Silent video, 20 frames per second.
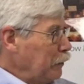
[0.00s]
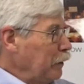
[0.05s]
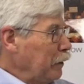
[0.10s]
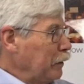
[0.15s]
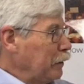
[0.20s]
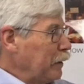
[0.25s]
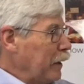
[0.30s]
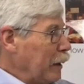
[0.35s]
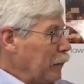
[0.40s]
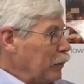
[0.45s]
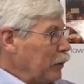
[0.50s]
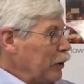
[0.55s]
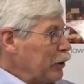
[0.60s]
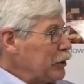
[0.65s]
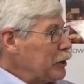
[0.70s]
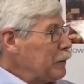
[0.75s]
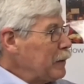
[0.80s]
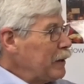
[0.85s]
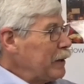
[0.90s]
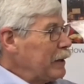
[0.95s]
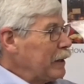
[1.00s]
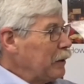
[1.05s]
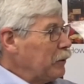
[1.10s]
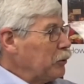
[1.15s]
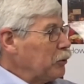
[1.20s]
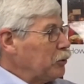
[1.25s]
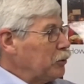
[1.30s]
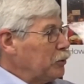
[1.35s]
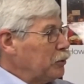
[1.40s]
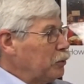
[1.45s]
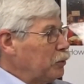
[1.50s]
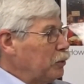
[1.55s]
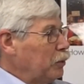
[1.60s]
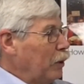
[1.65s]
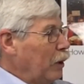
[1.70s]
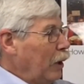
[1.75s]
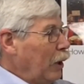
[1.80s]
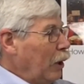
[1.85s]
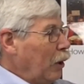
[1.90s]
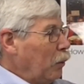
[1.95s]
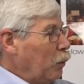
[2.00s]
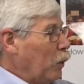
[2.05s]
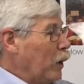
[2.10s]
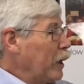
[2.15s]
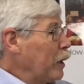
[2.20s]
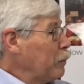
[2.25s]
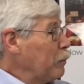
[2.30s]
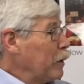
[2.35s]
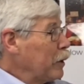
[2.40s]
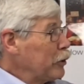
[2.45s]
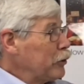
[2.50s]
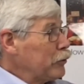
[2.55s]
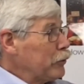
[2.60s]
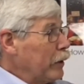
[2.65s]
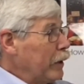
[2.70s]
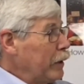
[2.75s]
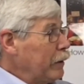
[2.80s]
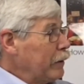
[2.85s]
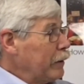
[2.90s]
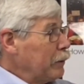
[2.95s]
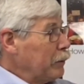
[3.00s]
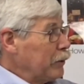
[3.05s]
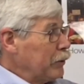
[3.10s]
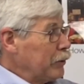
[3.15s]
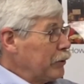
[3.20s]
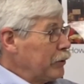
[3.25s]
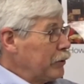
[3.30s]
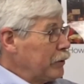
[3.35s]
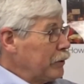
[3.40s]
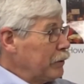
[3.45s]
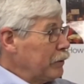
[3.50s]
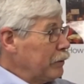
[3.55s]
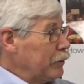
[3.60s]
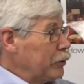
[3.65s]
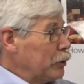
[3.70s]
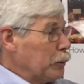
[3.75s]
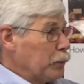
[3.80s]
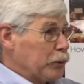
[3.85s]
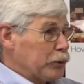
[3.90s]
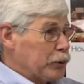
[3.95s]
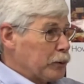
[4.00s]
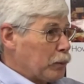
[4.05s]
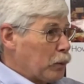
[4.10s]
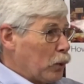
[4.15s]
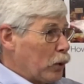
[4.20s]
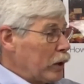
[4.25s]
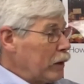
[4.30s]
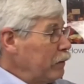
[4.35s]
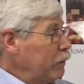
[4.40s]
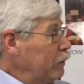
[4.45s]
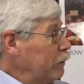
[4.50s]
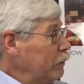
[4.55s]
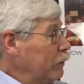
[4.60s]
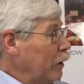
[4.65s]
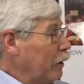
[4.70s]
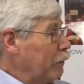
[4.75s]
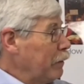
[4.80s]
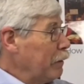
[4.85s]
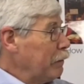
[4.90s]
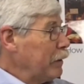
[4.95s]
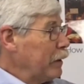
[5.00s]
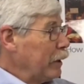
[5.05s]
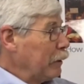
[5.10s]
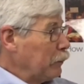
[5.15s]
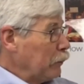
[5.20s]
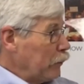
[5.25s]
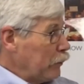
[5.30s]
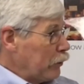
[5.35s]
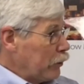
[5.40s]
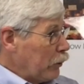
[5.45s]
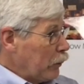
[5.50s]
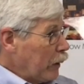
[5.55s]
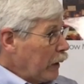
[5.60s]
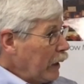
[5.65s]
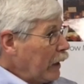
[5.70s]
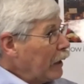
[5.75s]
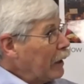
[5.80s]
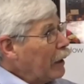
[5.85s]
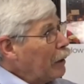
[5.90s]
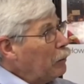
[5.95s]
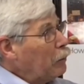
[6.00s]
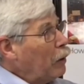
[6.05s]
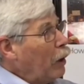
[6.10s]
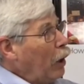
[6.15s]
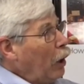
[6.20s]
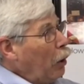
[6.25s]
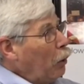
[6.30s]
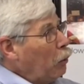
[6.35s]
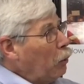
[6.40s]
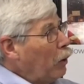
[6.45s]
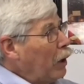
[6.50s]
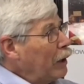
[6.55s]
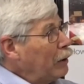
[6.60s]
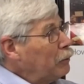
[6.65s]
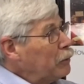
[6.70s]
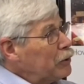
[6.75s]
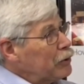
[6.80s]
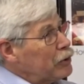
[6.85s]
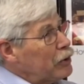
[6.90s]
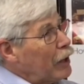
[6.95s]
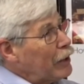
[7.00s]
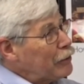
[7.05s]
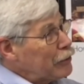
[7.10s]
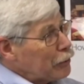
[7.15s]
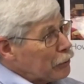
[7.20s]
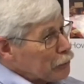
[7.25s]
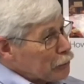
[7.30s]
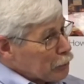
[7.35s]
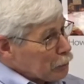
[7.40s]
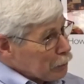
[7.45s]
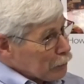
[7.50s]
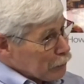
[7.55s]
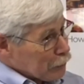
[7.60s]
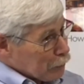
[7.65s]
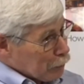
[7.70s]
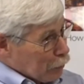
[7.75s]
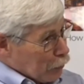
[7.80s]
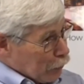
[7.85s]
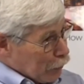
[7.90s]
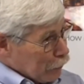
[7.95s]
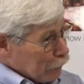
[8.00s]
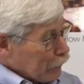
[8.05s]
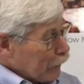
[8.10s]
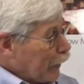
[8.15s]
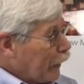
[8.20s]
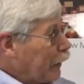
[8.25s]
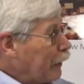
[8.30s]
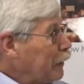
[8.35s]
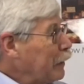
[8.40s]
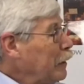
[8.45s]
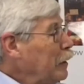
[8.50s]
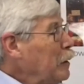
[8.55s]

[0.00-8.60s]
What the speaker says: In Cape Elizabeth, there was one administrator that was super supportive of everything we were doing, and then one was not so super supportive. And